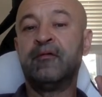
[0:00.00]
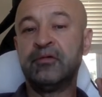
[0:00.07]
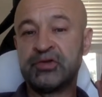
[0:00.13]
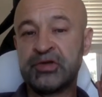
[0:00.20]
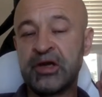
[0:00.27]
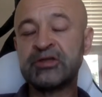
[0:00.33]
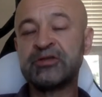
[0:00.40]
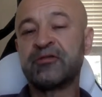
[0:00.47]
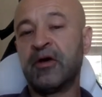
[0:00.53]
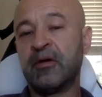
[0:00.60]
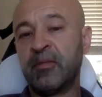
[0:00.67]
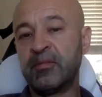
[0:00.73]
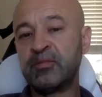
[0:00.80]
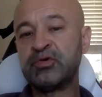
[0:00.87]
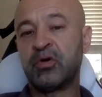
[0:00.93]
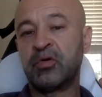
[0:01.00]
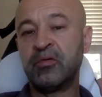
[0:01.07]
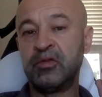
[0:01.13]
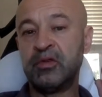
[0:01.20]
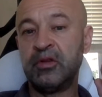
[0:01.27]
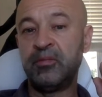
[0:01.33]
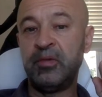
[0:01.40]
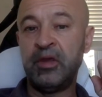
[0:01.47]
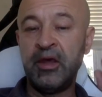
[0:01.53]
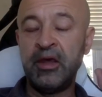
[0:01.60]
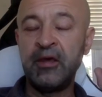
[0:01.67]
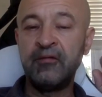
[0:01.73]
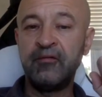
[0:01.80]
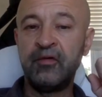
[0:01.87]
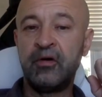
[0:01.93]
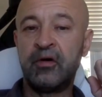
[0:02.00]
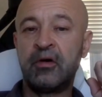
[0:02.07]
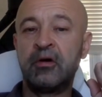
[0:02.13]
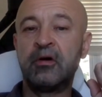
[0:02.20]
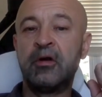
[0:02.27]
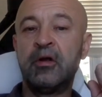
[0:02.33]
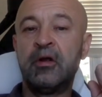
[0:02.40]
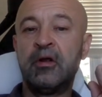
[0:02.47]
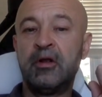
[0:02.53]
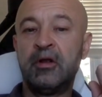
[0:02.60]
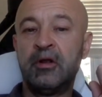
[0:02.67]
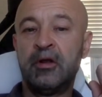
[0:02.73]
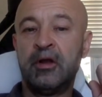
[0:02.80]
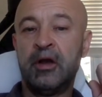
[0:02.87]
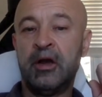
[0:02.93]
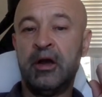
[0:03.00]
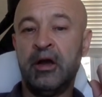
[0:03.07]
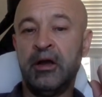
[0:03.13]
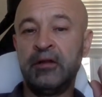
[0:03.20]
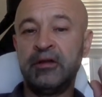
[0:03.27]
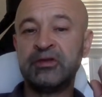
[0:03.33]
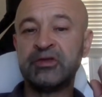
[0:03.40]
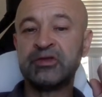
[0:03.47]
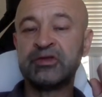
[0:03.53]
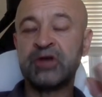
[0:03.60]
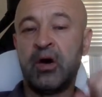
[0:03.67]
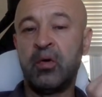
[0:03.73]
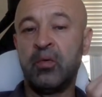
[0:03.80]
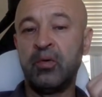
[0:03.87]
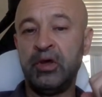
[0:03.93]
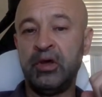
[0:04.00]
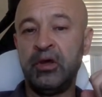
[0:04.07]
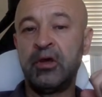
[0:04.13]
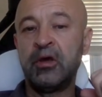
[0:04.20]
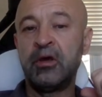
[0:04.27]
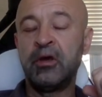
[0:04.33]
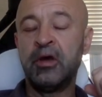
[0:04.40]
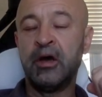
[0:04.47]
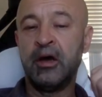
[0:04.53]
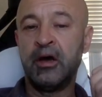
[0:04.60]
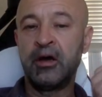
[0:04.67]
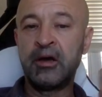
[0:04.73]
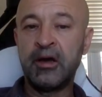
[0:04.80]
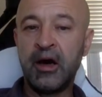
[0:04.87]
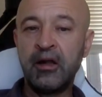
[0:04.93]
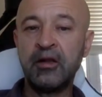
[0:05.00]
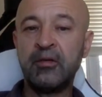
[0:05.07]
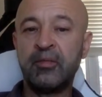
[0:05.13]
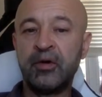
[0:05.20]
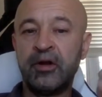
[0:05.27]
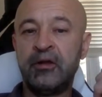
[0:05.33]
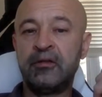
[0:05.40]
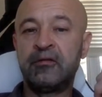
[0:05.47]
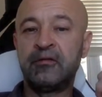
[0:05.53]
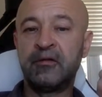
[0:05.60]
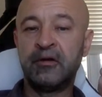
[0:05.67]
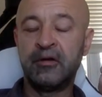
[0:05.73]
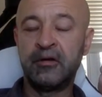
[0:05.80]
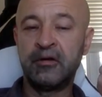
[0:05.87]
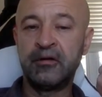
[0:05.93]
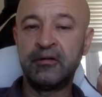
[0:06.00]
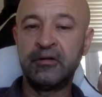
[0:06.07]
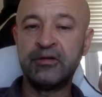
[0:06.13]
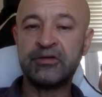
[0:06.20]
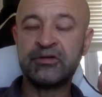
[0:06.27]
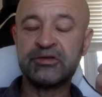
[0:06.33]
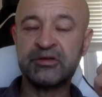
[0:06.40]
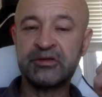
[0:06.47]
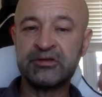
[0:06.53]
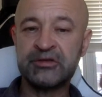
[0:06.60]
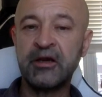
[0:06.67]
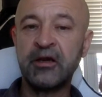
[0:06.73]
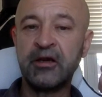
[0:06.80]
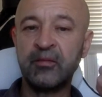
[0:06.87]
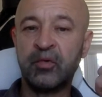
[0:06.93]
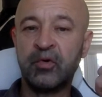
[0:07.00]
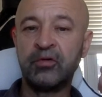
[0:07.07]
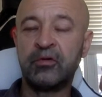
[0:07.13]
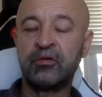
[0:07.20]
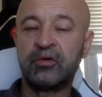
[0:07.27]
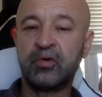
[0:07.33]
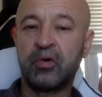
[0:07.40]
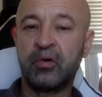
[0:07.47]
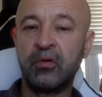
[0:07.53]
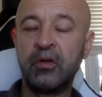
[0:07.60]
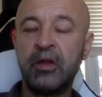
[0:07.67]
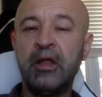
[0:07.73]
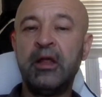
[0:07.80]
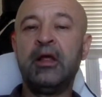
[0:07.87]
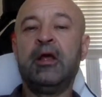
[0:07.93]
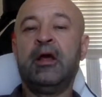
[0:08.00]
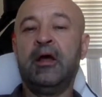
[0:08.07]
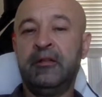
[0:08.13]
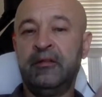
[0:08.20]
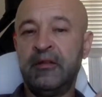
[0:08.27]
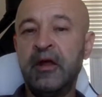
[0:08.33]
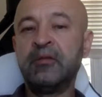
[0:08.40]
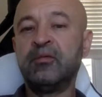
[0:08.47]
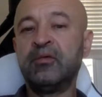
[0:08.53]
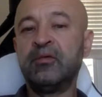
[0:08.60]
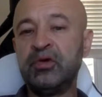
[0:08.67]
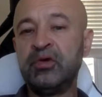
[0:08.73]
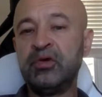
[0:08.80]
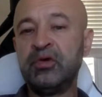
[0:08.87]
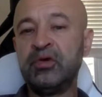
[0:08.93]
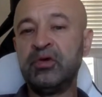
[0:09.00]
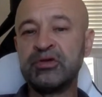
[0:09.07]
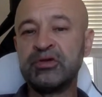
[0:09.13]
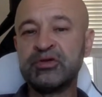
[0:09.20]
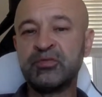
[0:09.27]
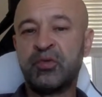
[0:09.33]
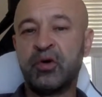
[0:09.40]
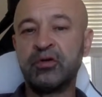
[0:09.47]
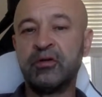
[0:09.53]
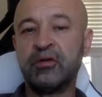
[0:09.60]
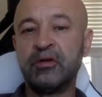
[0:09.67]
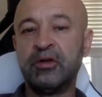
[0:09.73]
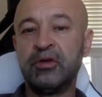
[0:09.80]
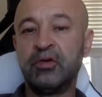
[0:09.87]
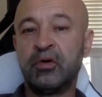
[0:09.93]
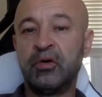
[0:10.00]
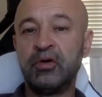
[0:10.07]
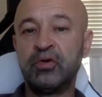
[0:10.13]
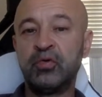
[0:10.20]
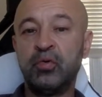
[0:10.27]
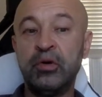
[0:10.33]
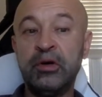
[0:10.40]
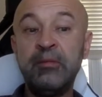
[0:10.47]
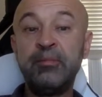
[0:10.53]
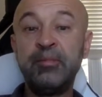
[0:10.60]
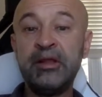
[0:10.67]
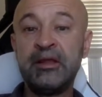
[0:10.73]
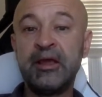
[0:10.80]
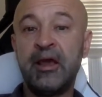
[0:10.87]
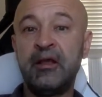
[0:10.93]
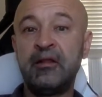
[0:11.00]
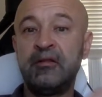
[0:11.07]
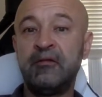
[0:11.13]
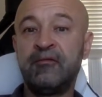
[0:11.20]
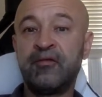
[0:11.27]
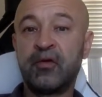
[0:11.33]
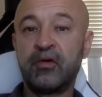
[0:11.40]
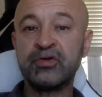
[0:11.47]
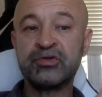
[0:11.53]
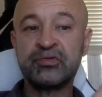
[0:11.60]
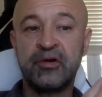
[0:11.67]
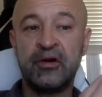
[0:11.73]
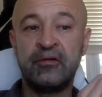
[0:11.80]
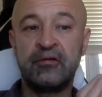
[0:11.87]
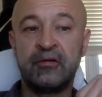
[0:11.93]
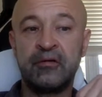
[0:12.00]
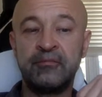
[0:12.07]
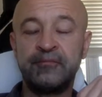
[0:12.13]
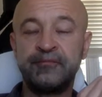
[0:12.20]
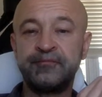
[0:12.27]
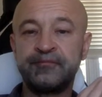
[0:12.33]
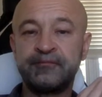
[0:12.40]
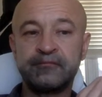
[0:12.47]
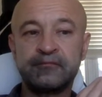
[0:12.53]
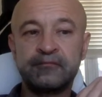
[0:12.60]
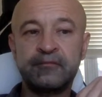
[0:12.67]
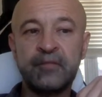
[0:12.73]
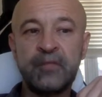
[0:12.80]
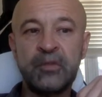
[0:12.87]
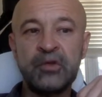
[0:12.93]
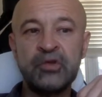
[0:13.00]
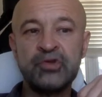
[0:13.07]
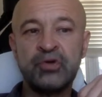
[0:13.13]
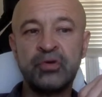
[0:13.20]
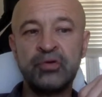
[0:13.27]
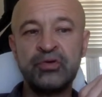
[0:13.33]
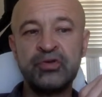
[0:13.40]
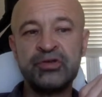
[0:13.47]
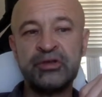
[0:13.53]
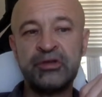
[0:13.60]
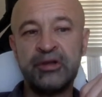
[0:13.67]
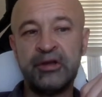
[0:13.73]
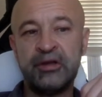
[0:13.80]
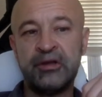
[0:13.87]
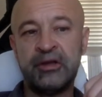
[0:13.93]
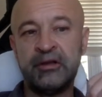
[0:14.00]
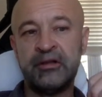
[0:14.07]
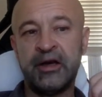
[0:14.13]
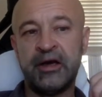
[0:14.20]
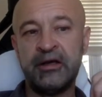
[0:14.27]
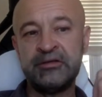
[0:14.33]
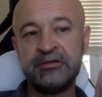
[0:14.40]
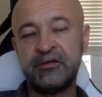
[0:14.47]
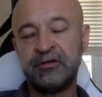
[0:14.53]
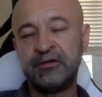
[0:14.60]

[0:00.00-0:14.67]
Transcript: just from observing the behavior. And this is how we uh, calibrate uh, this second model GIRL, And then we use this model in order to replicate the first trader. So you see the, the, the idea